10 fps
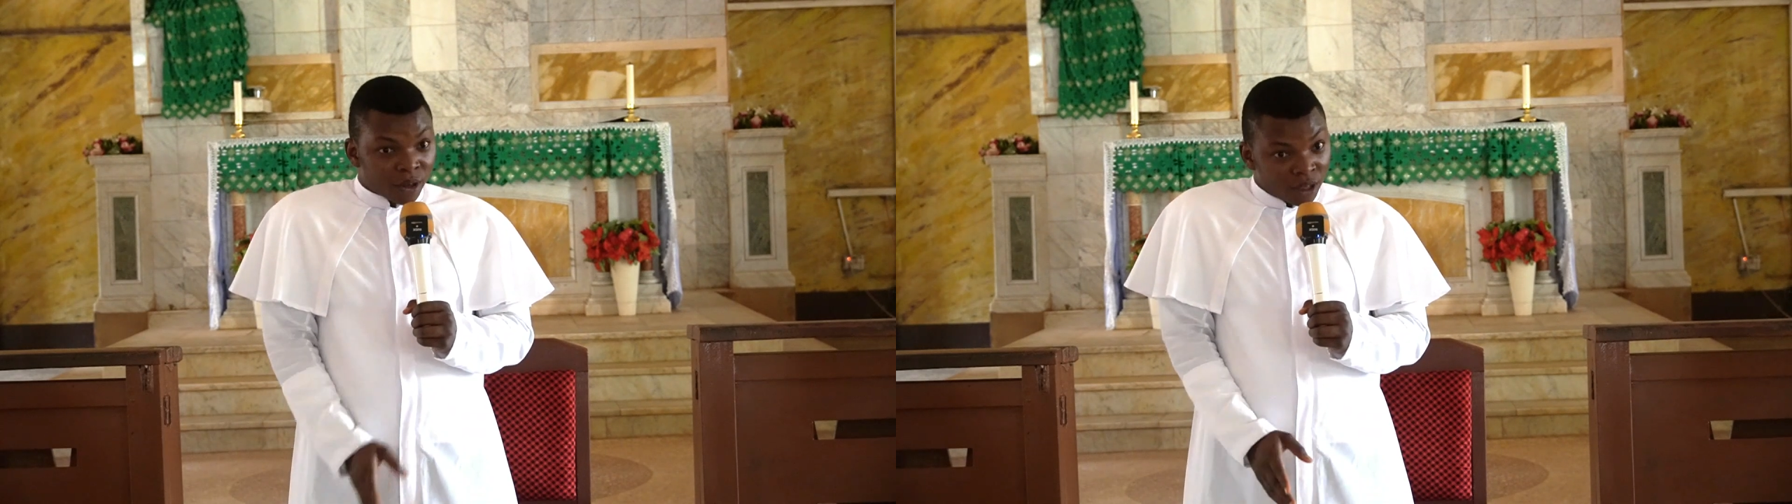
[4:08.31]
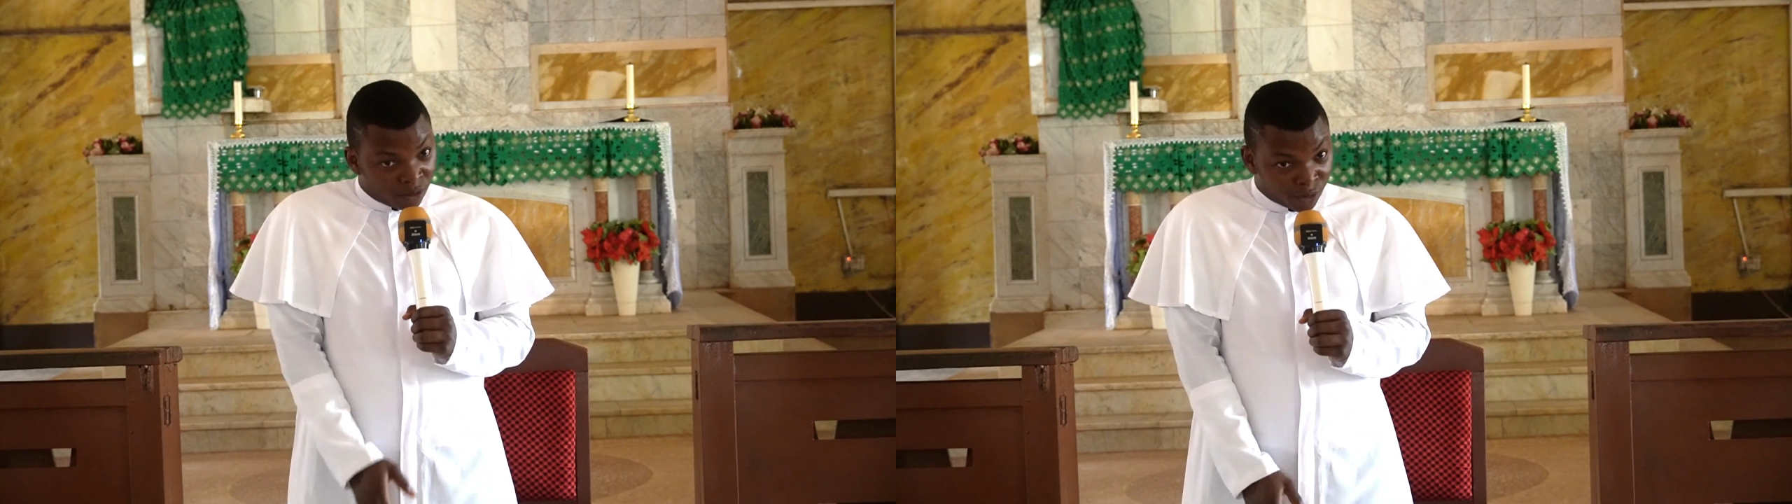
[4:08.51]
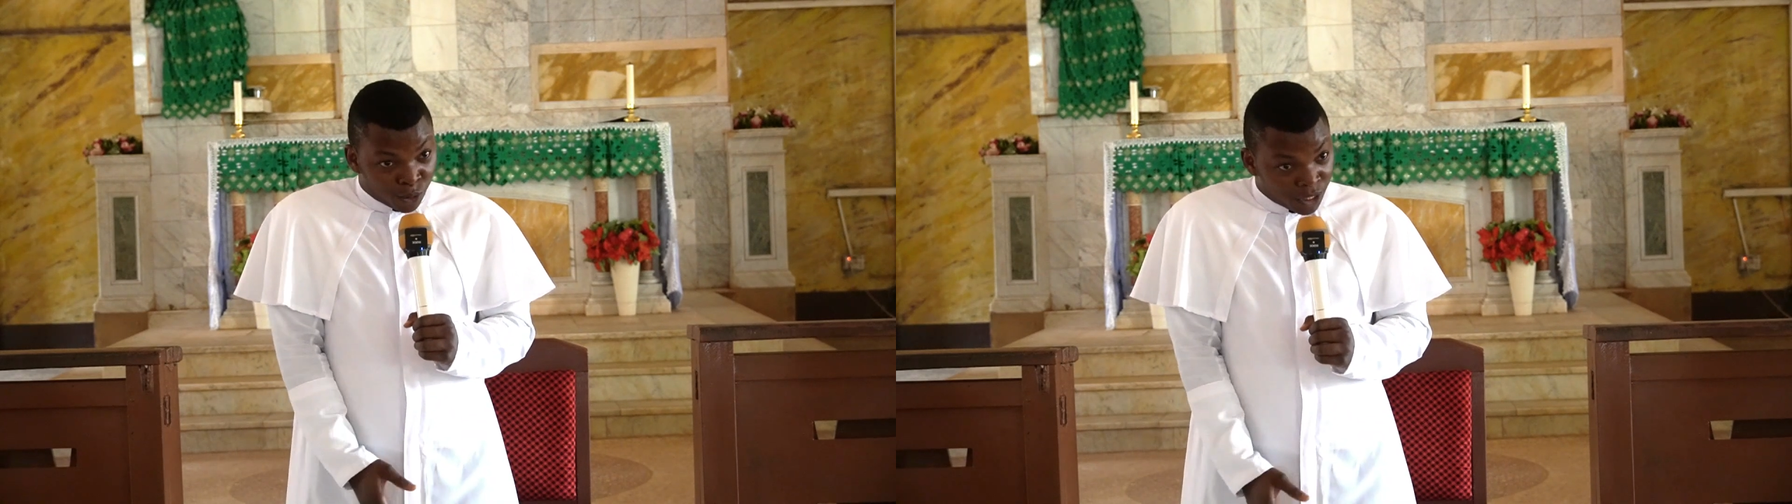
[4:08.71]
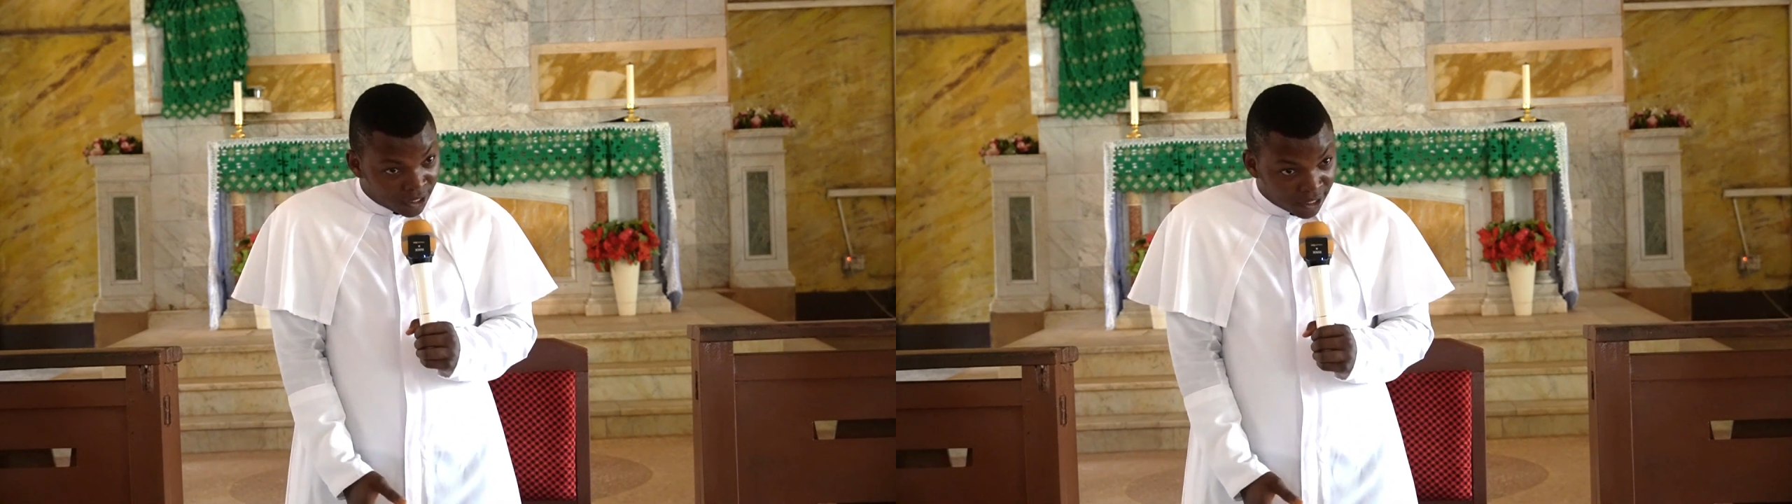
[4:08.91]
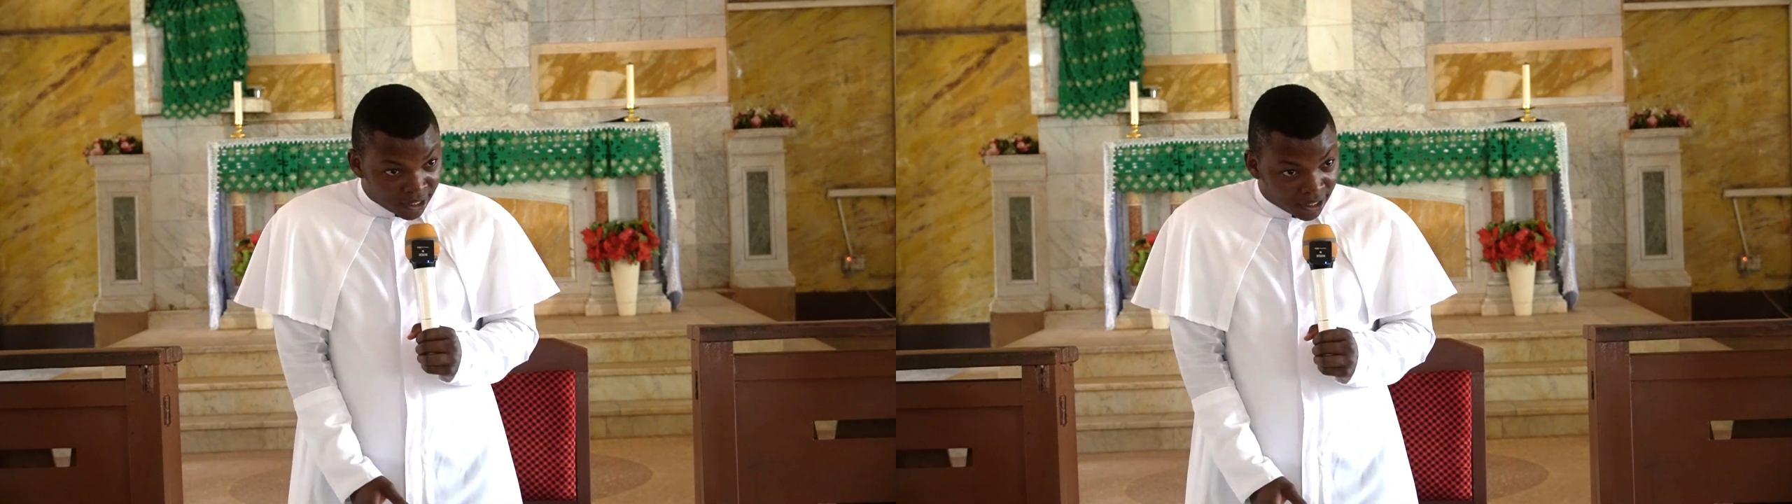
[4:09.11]
if you
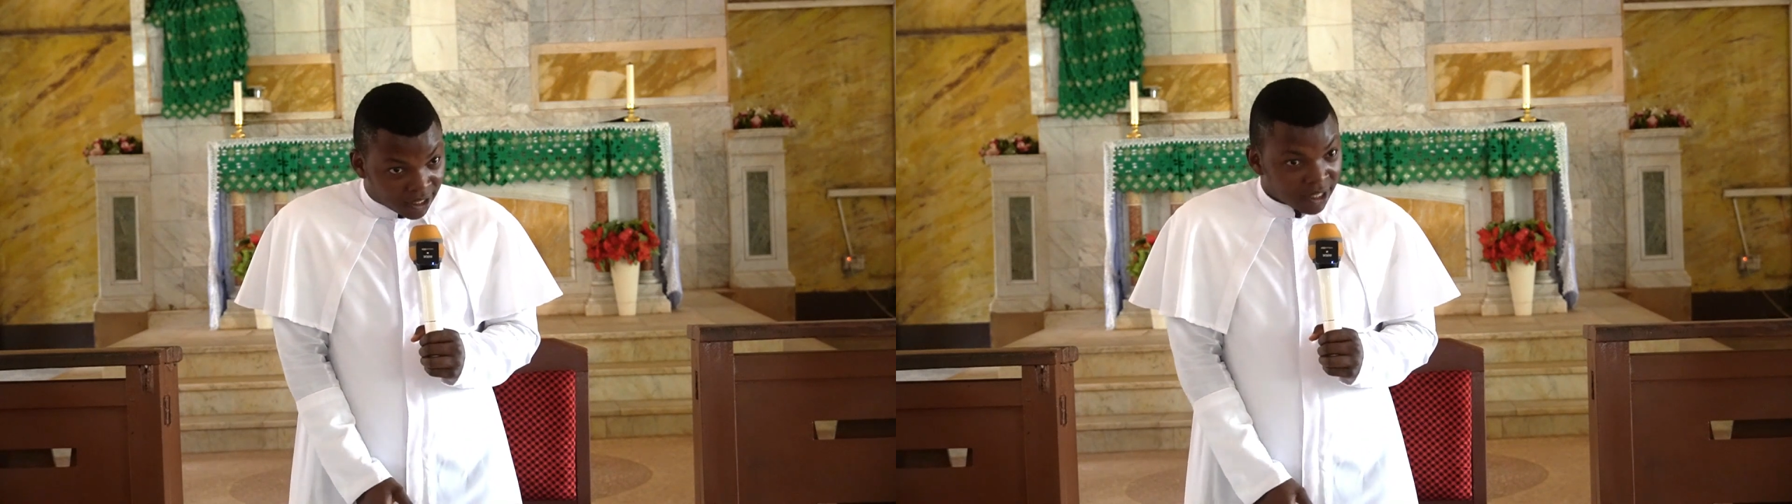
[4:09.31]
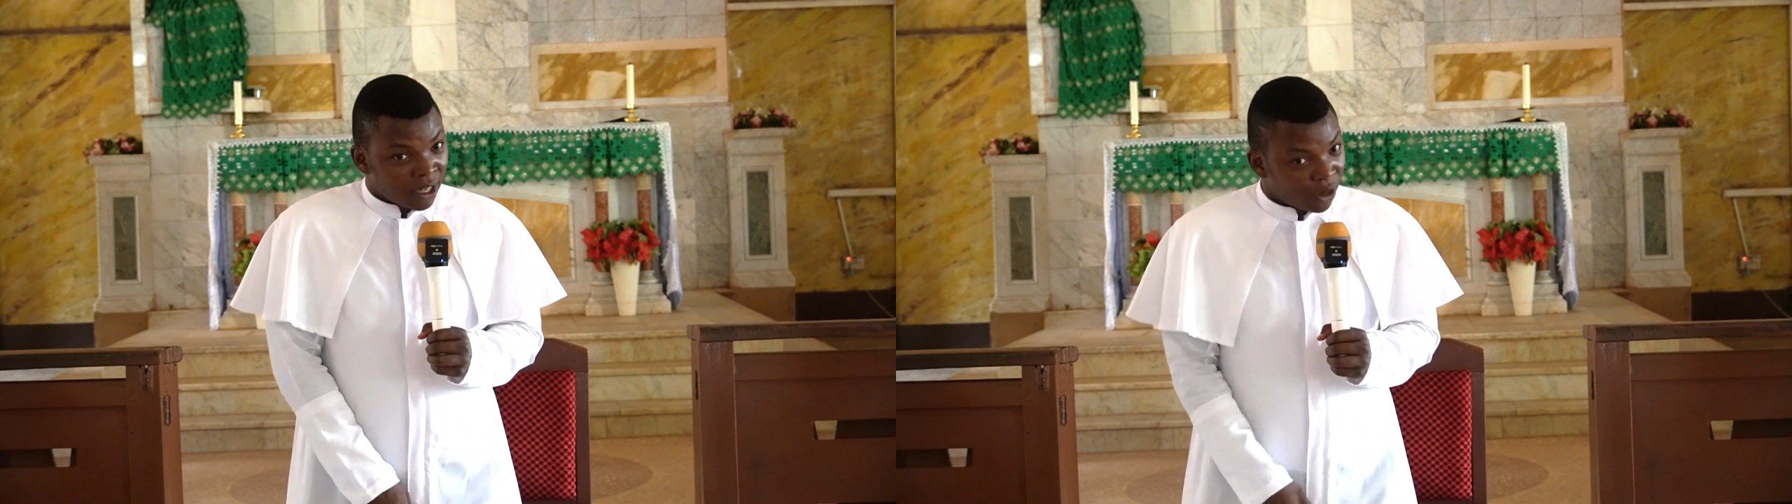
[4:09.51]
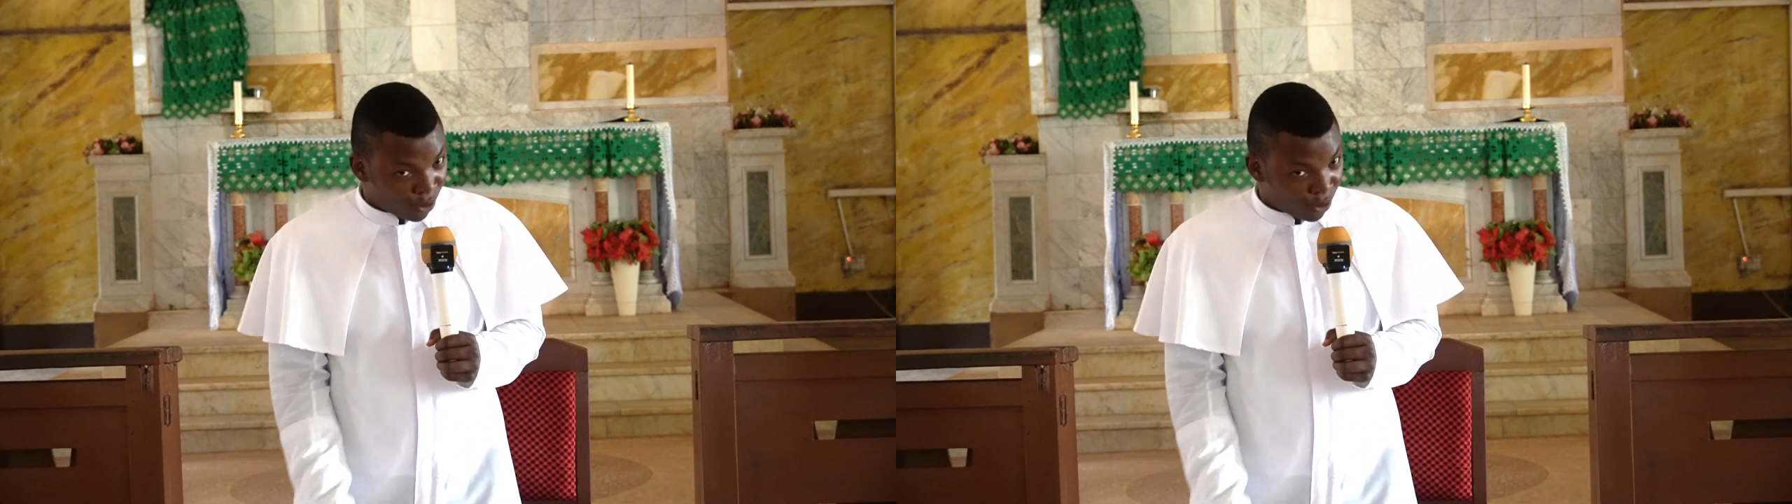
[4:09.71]
insist